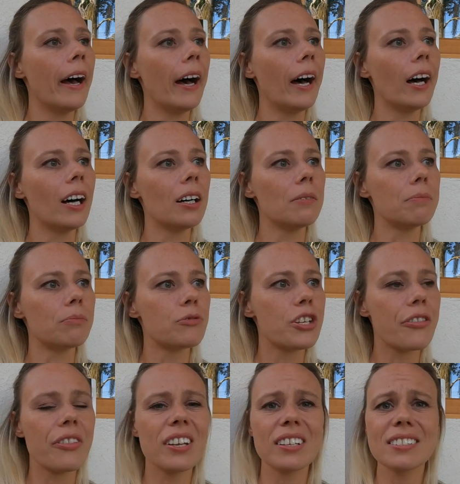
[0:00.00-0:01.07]

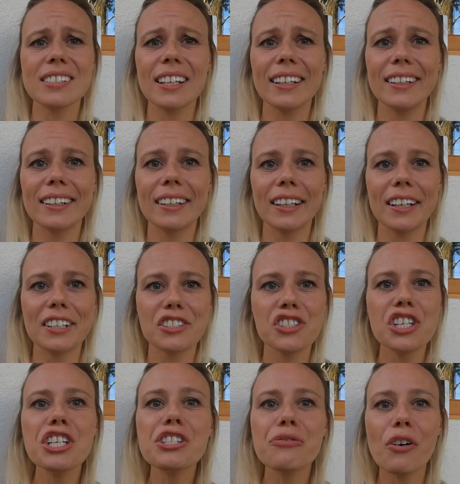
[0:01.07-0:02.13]
To things like
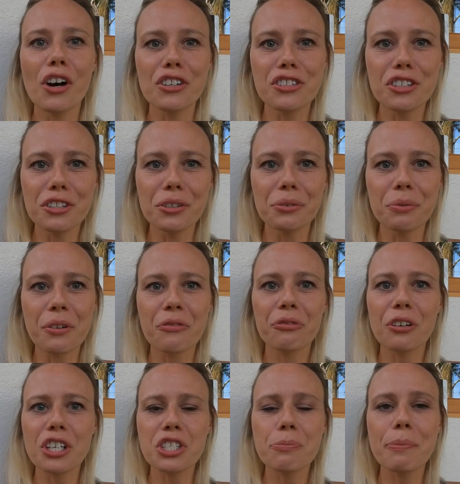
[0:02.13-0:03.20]
cheese fondue with
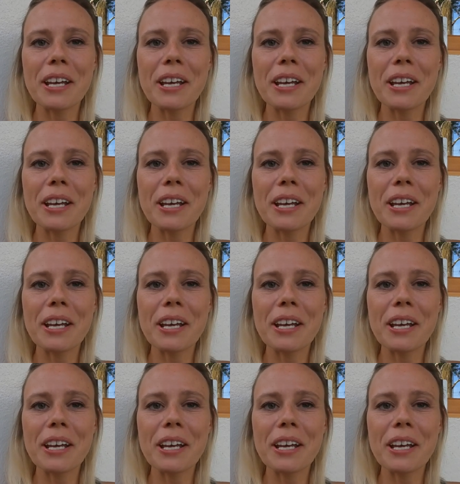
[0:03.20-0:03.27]
fresh